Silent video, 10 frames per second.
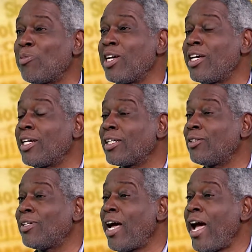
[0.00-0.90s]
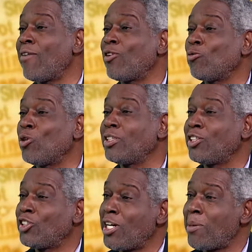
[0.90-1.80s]
being having won
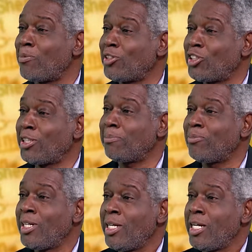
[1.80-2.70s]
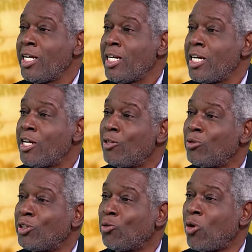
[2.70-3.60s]
the championship here
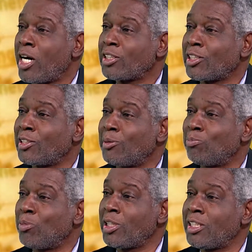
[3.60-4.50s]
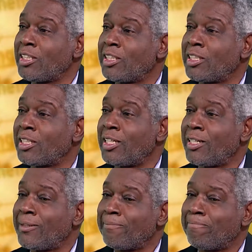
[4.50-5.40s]
with the Washington Bullets
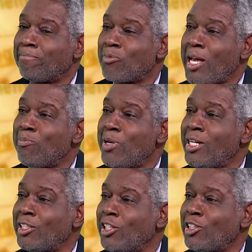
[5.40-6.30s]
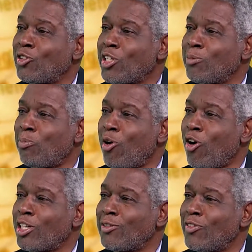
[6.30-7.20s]
and being an intricate
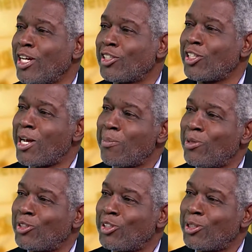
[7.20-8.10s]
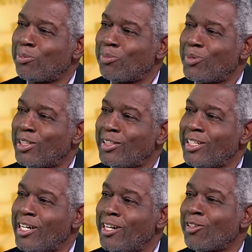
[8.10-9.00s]
part of that championship. And
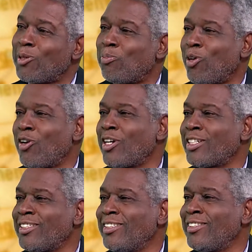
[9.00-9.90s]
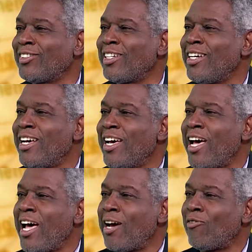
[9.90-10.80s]
the other part is
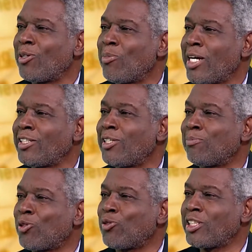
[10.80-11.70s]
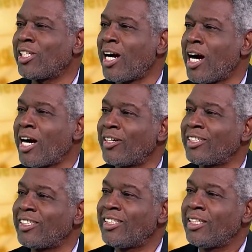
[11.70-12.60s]
having my number
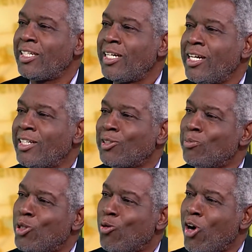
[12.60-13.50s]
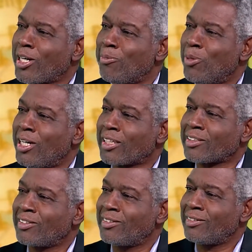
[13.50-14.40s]
retired as a Milwaukee Bucks.